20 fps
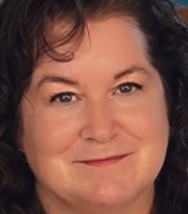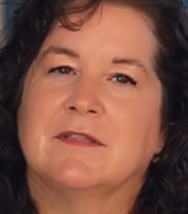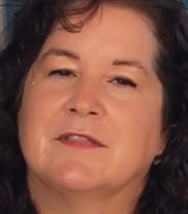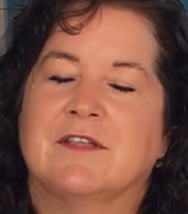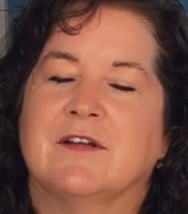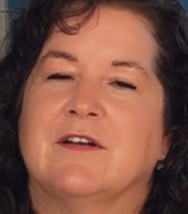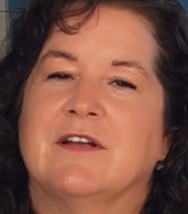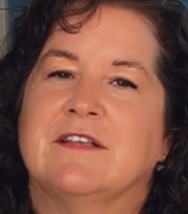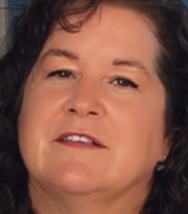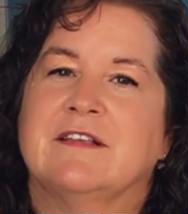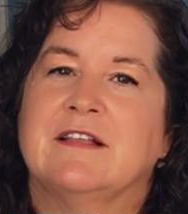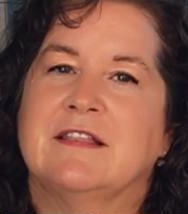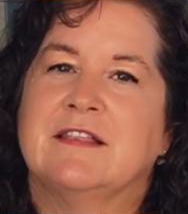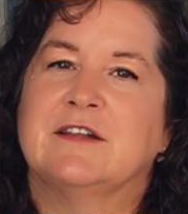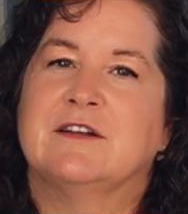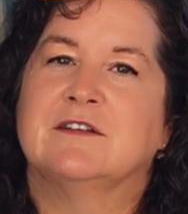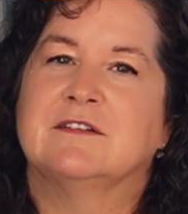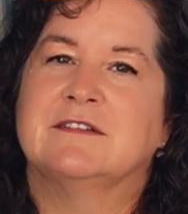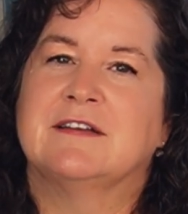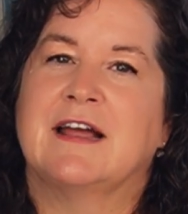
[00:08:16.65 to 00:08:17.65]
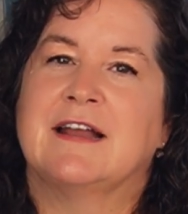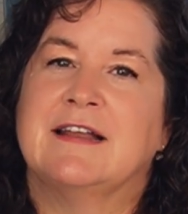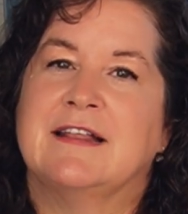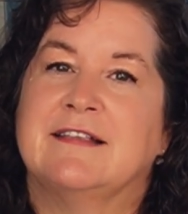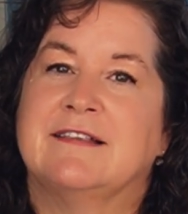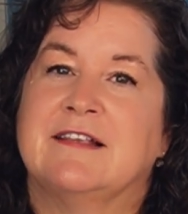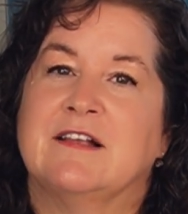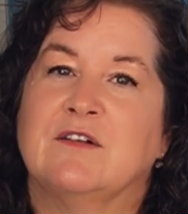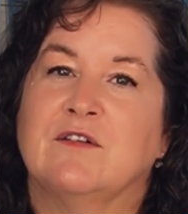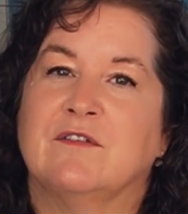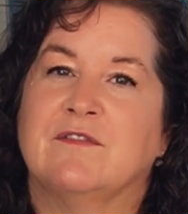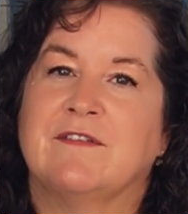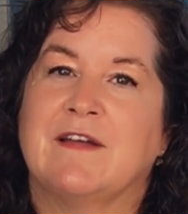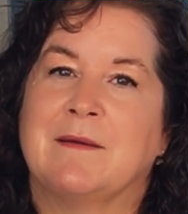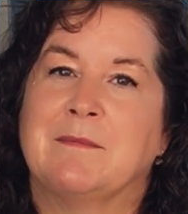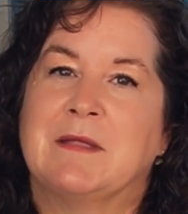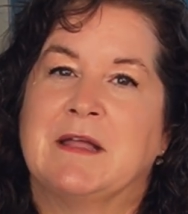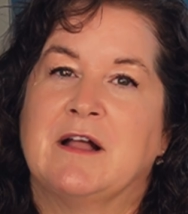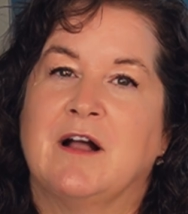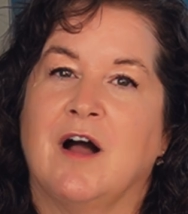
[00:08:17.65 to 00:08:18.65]
There is a little tiny single
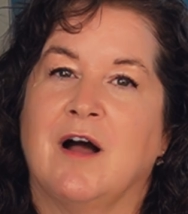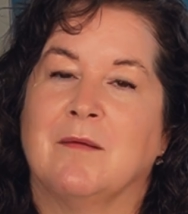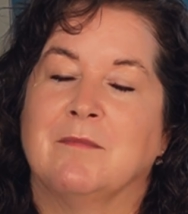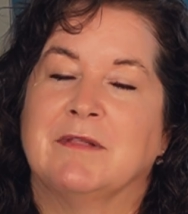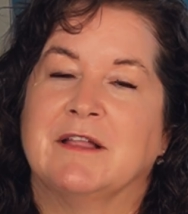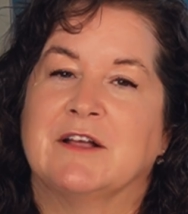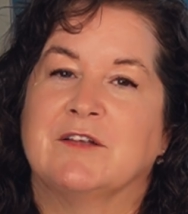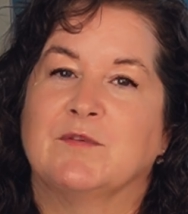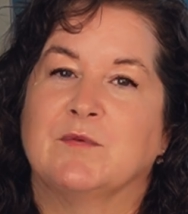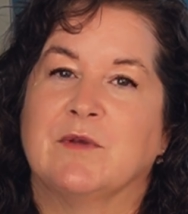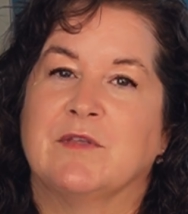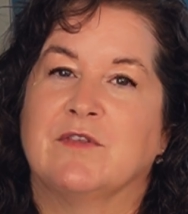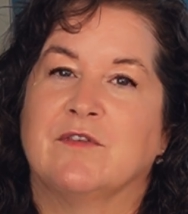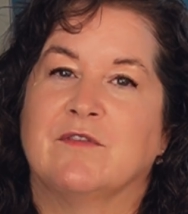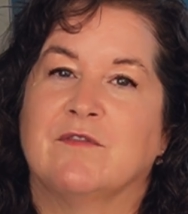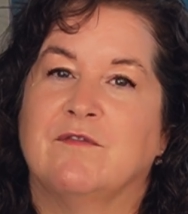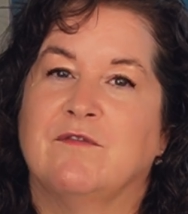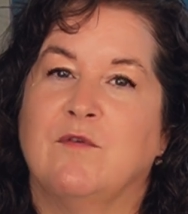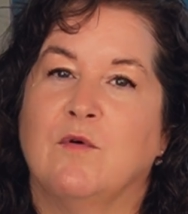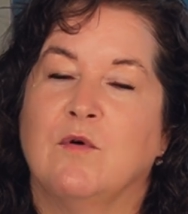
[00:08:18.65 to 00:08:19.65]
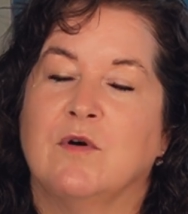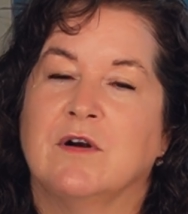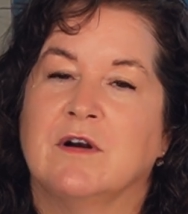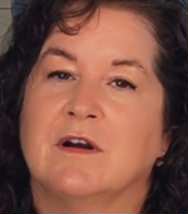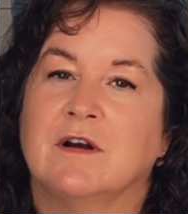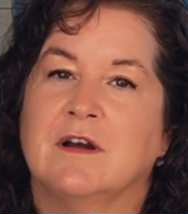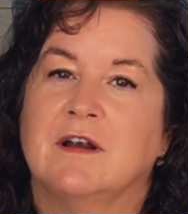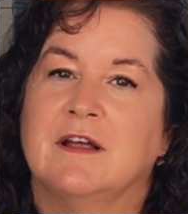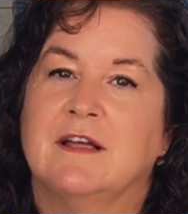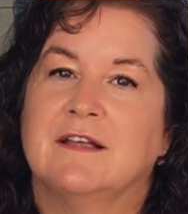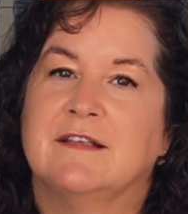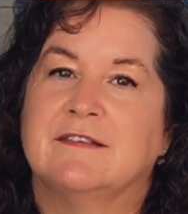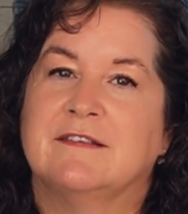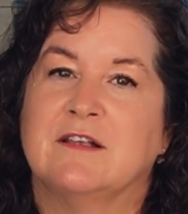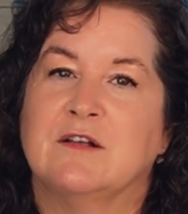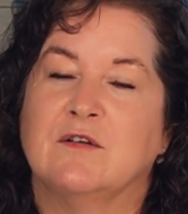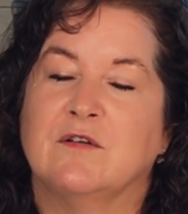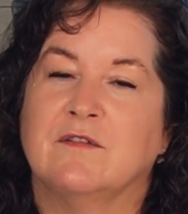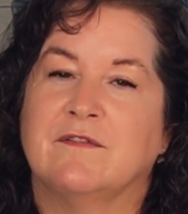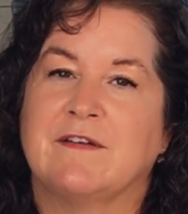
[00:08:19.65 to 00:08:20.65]
family complex with 4
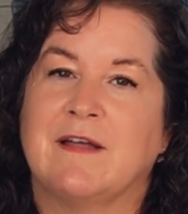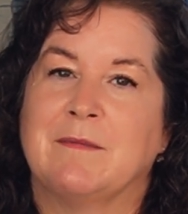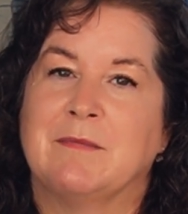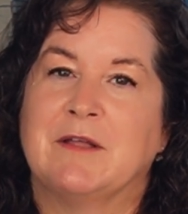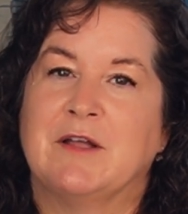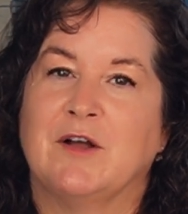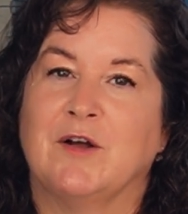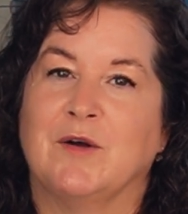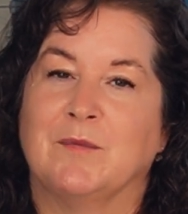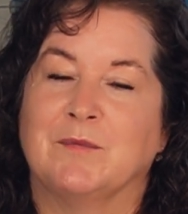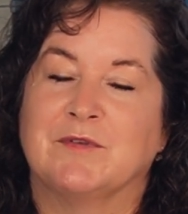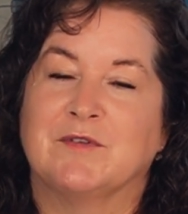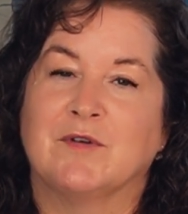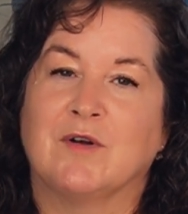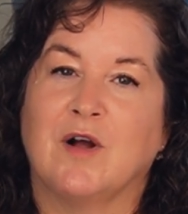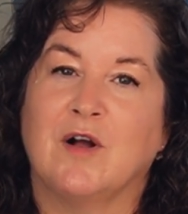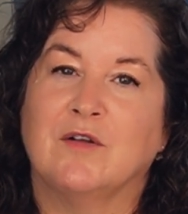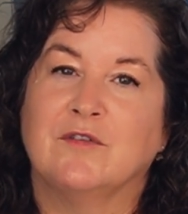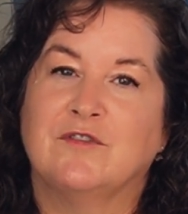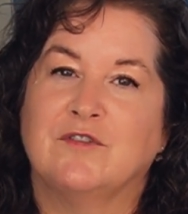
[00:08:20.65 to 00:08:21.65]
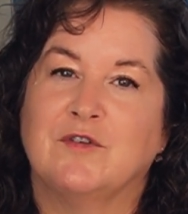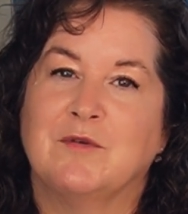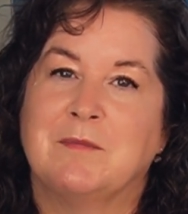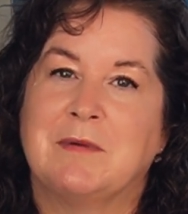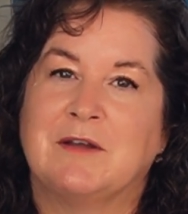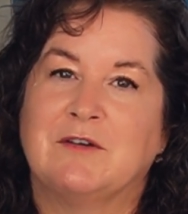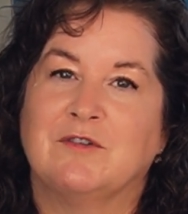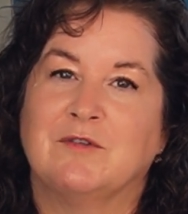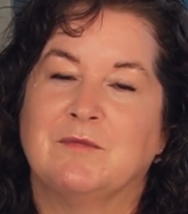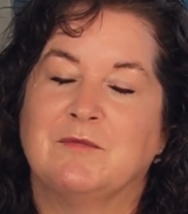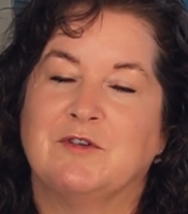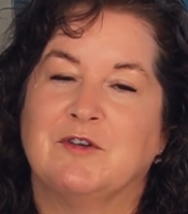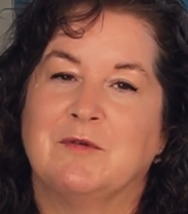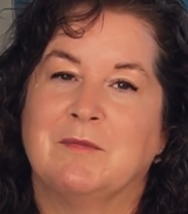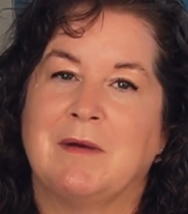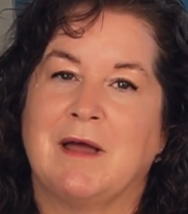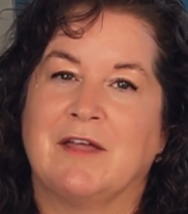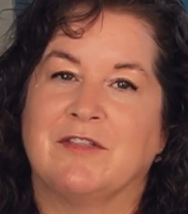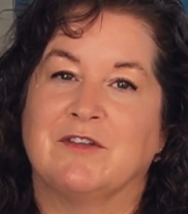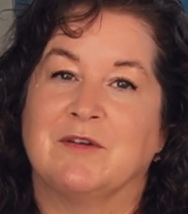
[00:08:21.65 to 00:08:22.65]
single family homes. They're all 2-bedroom,
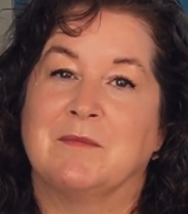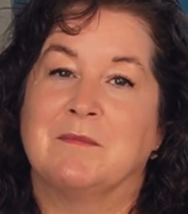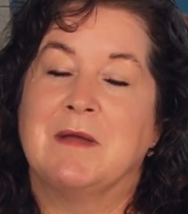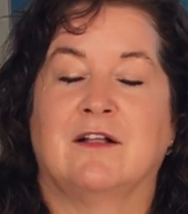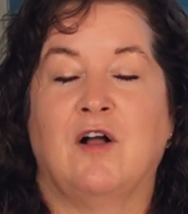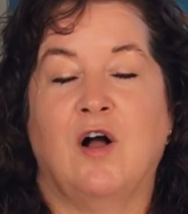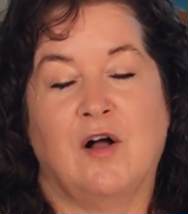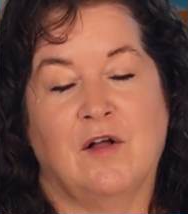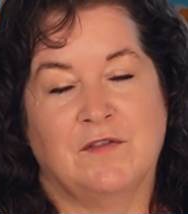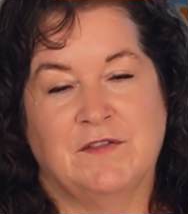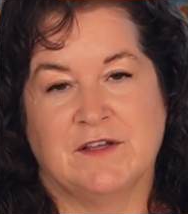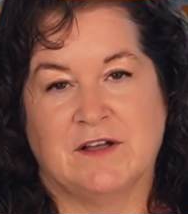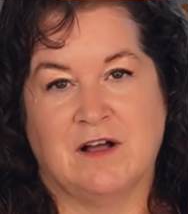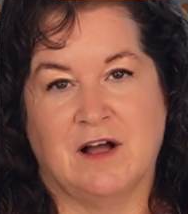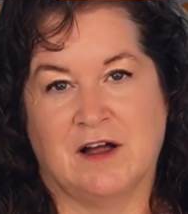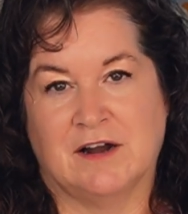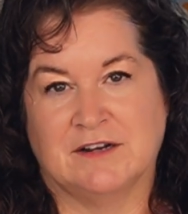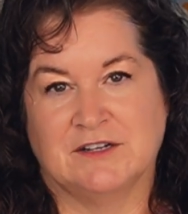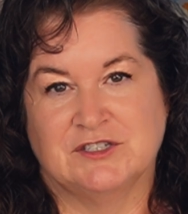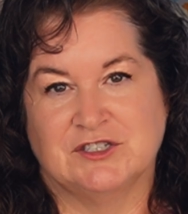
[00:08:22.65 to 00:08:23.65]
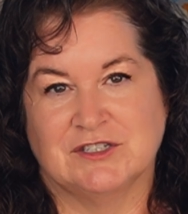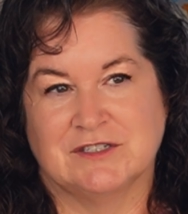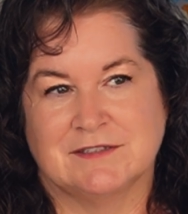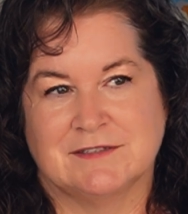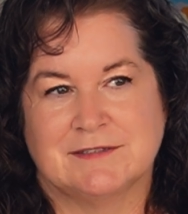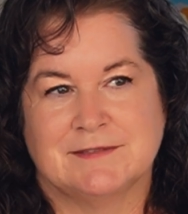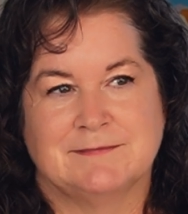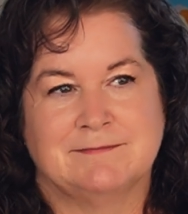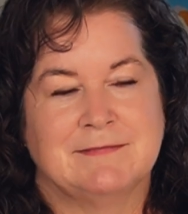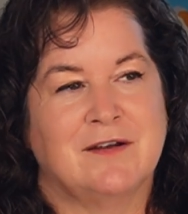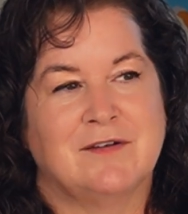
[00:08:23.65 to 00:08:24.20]
2-bathroom, called the cottages.